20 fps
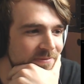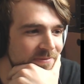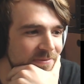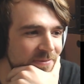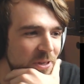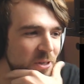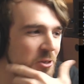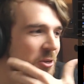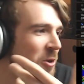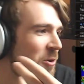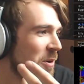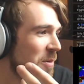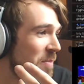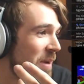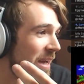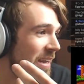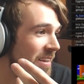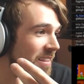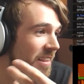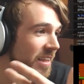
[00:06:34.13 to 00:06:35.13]
There's no
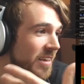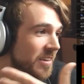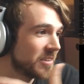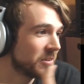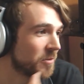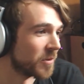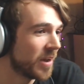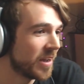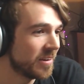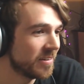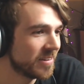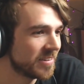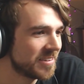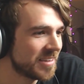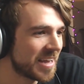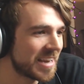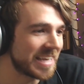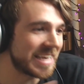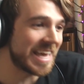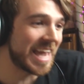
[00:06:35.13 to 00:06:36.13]
debate in this, right? It's
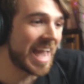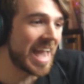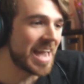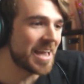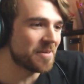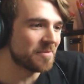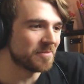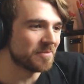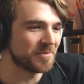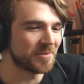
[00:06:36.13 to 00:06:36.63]
not a game.